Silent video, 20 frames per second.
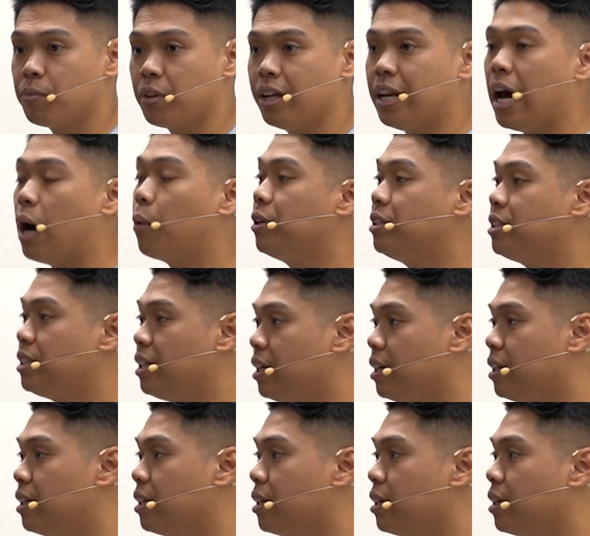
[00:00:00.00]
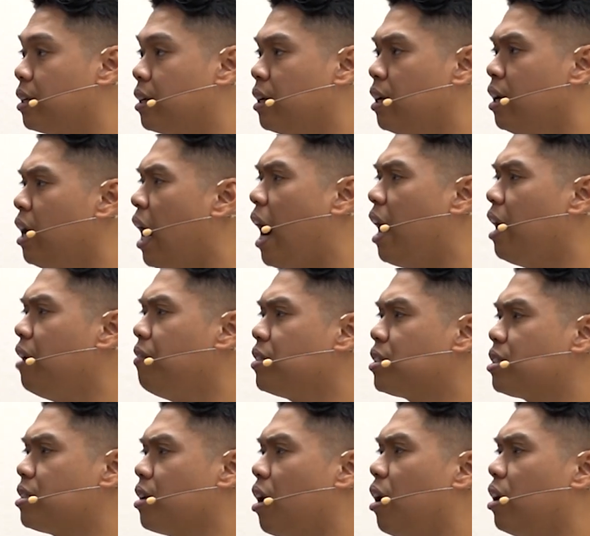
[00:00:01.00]
And how we see it. I even
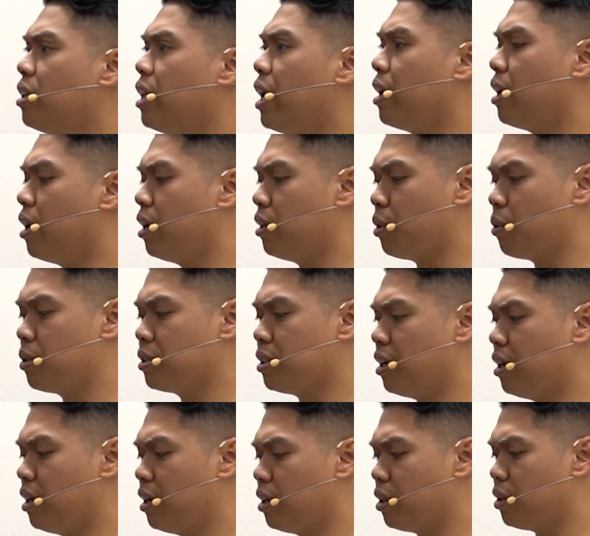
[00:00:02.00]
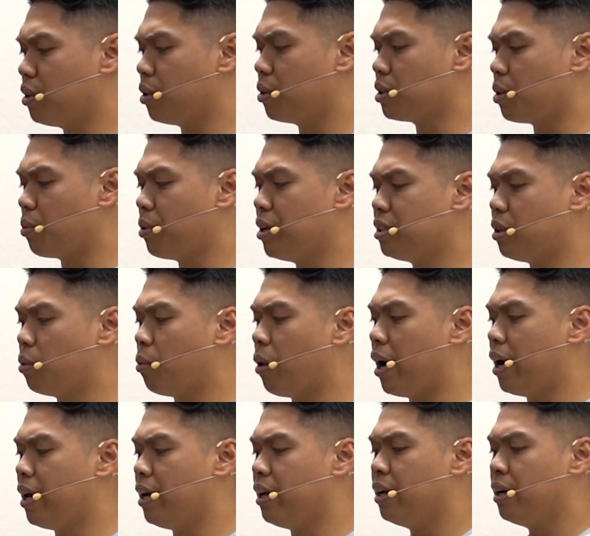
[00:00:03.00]
saw, like, there was a reason
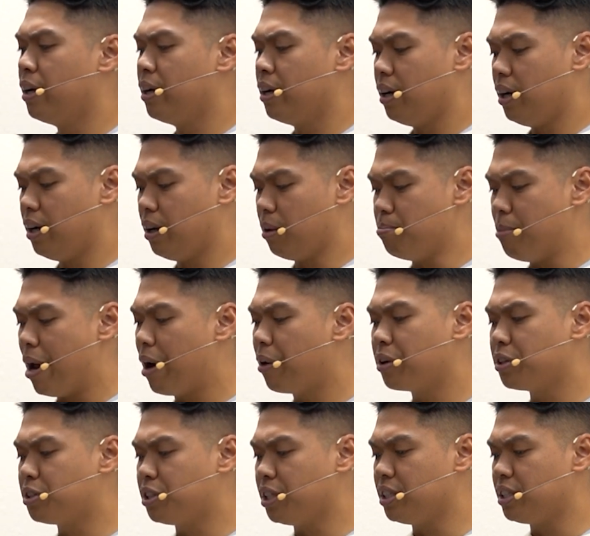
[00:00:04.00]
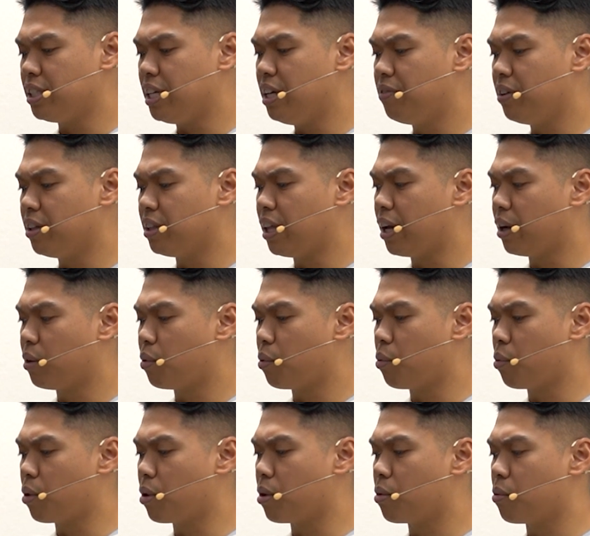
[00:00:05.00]
why marriages even, like,
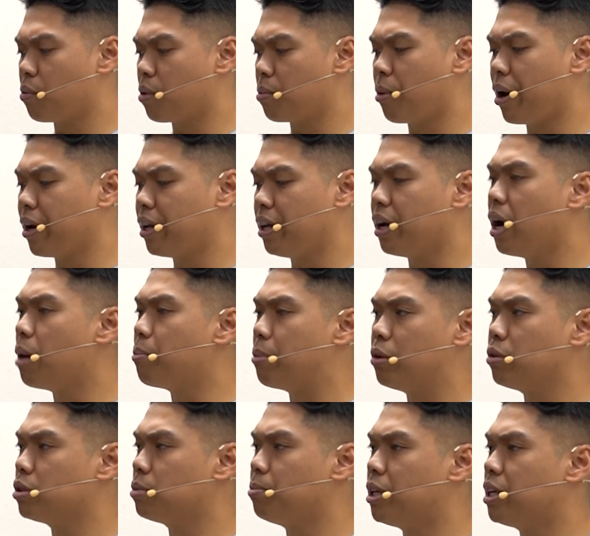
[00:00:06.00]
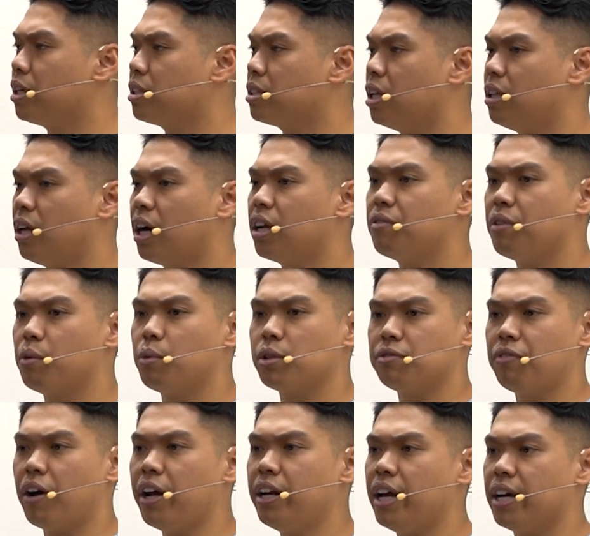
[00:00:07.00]
were breaking up. It was because a lot of it was
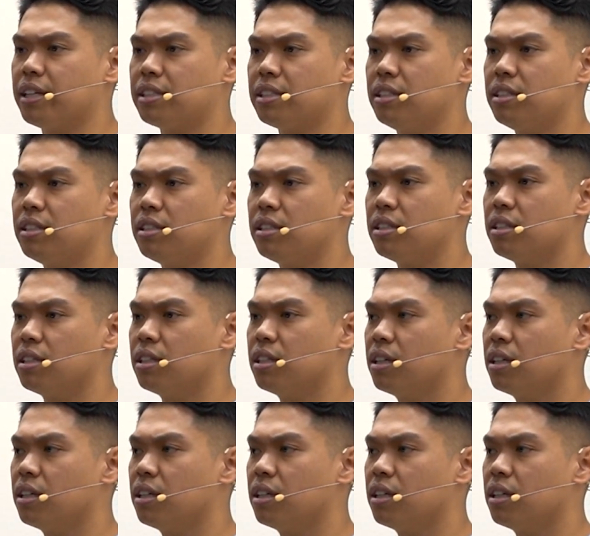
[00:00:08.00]
finances.